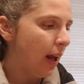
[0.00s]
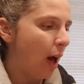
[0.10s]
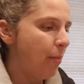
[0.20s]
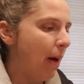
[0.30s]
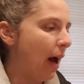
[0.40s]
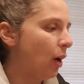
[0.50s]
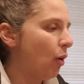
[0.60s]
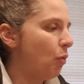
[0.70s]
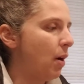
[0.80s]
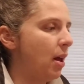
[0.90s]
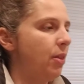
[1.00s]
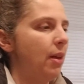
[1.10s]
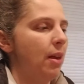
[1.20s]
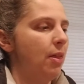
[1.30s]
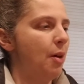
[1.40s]
come back with
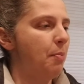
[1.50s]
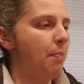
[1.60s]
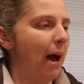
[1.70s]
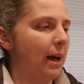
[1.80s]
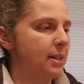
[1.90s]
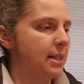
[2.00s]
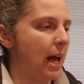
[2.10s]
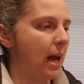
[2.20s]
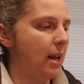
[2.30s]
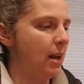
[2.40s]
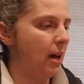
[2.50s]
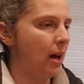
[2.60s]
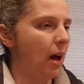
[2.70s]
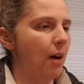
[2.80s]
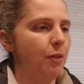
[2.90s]
the back side
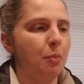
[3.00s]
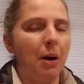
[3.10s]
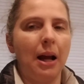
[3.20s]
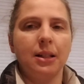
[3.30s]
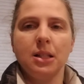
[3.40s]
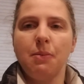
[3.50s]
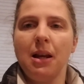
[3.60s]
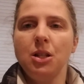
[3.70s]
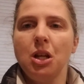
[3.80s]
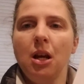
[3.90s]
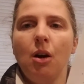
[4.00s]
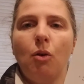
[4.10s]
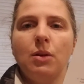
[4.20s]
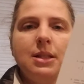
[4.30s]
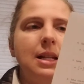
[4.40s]
of the practice page.
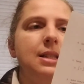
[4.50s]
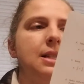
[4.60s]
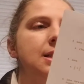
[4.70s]
One side said